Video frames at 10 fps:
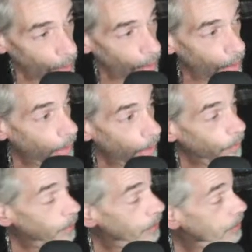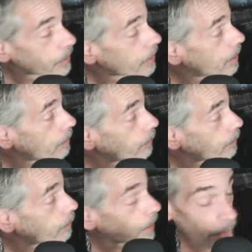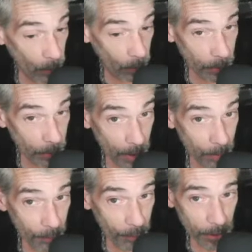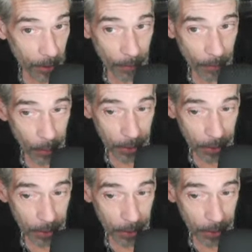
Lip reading: We'll see if the internet holds up, if my software decides to